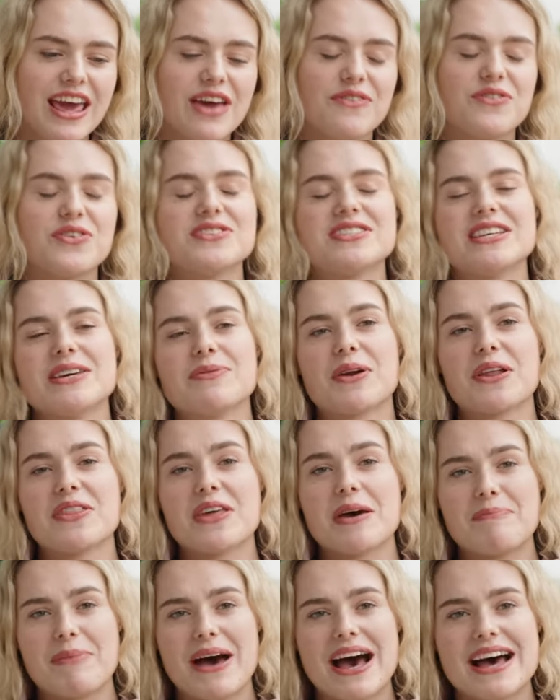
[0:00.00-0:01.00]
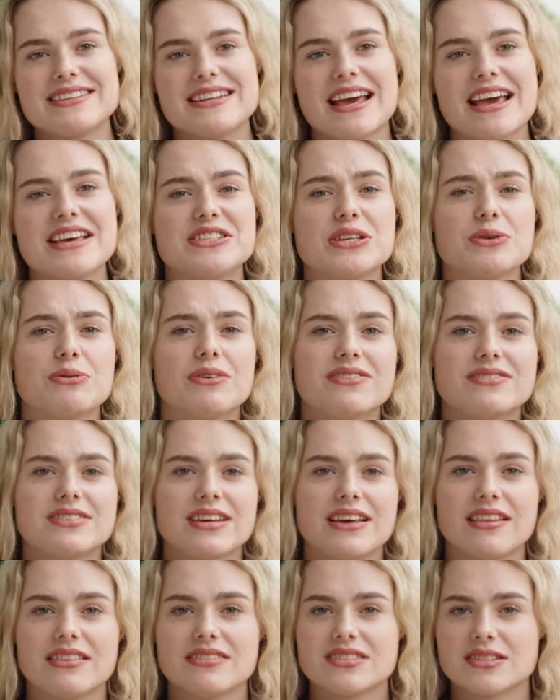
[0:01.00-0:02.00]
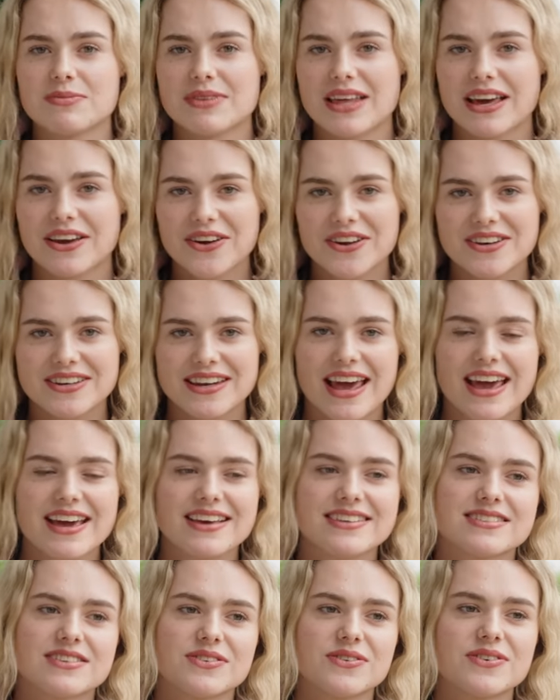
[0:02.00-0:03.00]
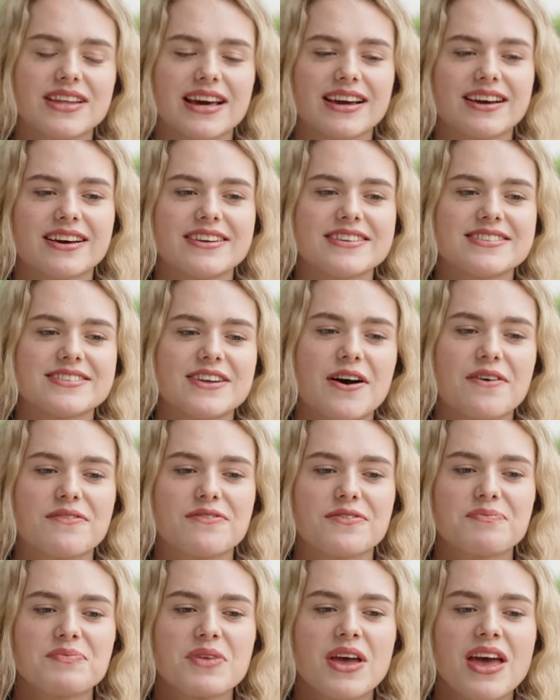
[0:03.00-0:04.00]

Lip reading: If you see one of their bad days, you would have seen some of their good days and all that kind of stuff.